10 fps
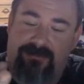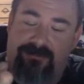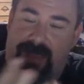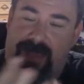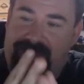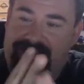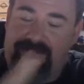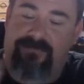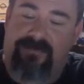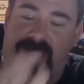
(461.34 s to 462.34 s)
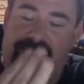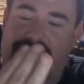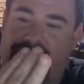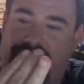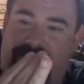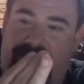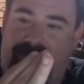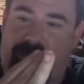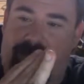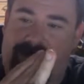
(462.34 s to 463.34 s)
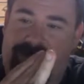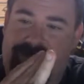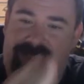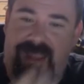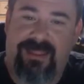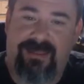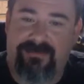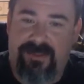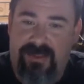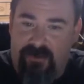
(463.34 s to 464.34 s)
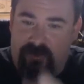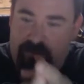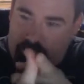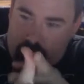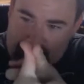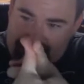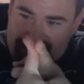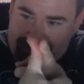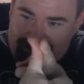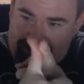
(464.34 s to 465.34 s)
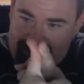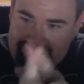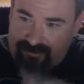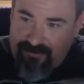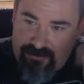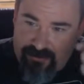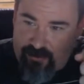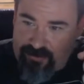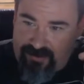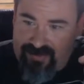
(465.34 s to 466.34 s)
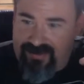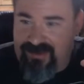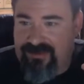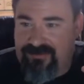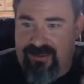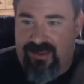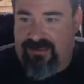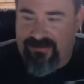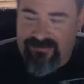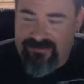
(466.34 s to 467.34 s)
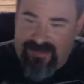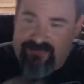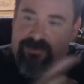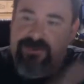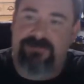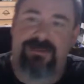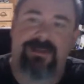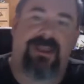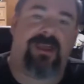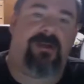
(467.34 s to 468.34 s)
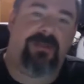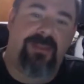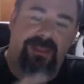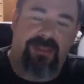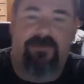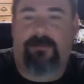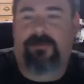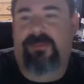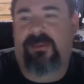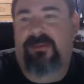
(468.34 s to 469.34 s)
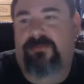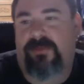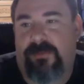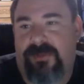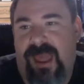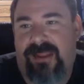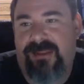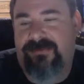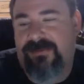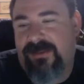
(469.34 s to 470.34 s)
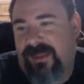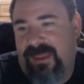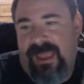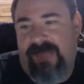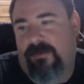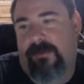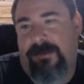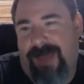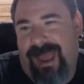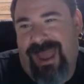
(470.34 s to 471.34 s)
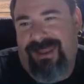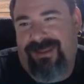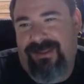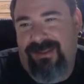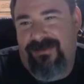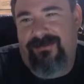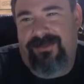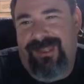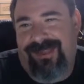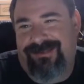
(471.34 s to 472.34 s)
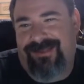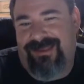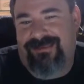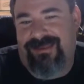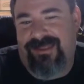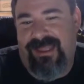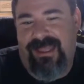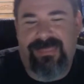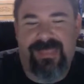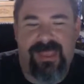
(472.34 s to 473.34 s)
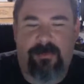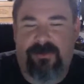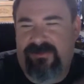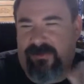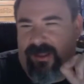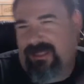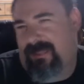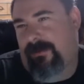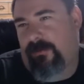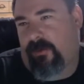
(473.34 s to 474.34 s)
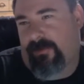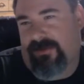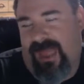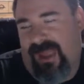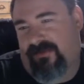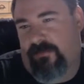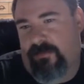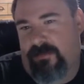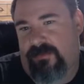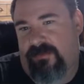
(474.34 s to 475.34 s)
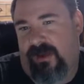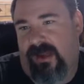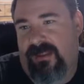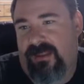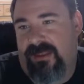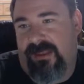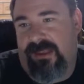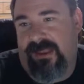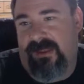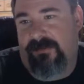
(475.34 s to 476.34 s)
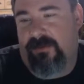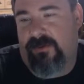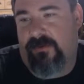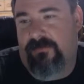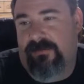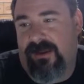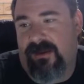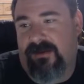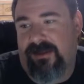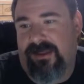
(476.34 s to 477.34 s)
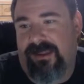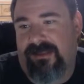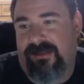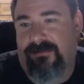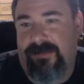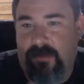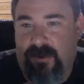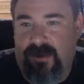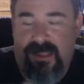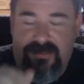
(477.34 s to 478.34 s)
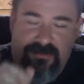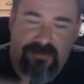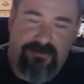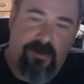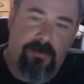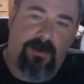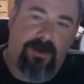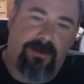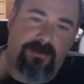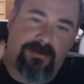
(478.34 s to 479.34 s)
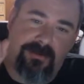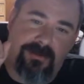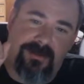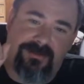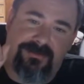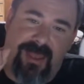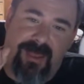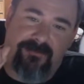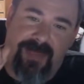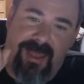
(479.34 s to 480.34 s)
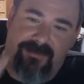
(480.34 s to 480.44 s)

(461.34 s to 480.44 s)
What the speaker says: positive, top 5 qualities negative, what do they look like, who are they on the inside. That's where you should be now. Develop those things for your protagonist, and we will be back with the next lesson, and I think we're still got a little bit more on protagonists before we move on, and we'll go from there, and be working on that. So that's your homework. Top 5